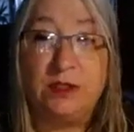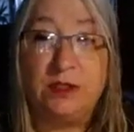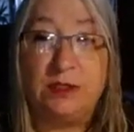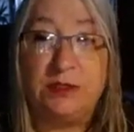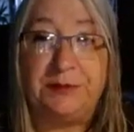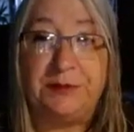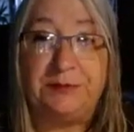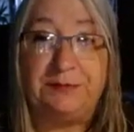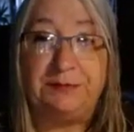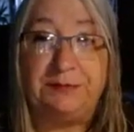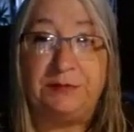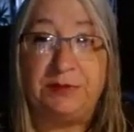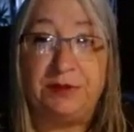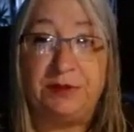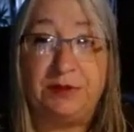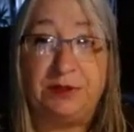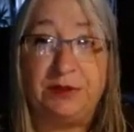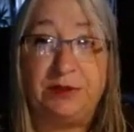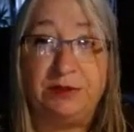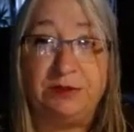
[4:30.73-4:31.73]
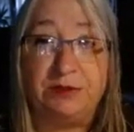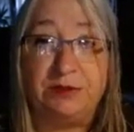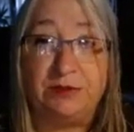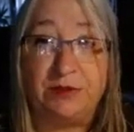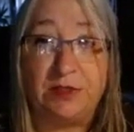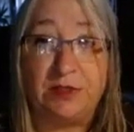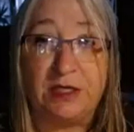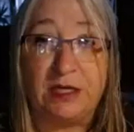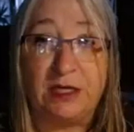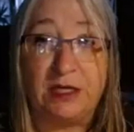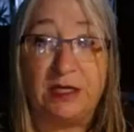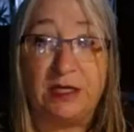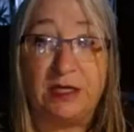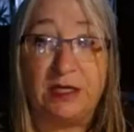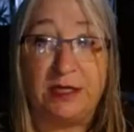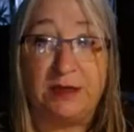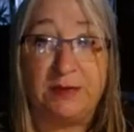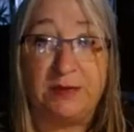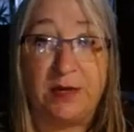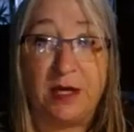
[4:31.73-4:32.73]
You can use really any
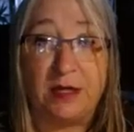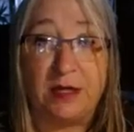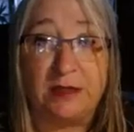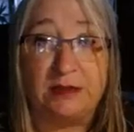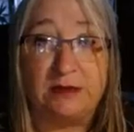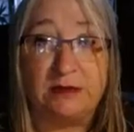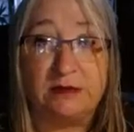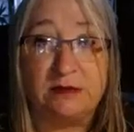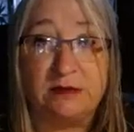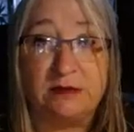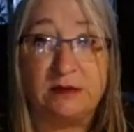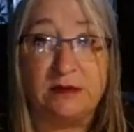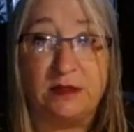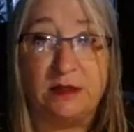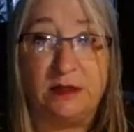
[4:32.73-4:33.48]
kind of box.